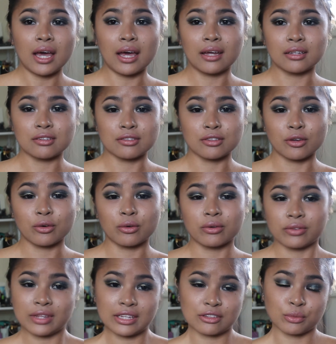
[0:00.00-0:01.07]
and so
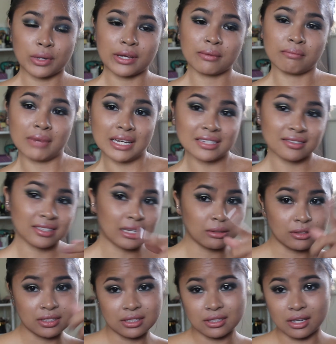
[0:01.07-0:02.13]
that's why it might
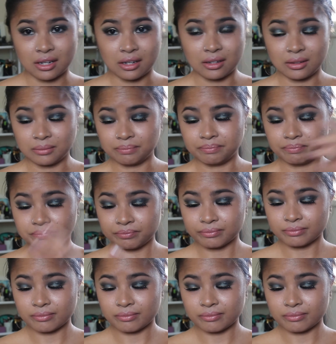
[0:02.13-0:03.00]
sound um,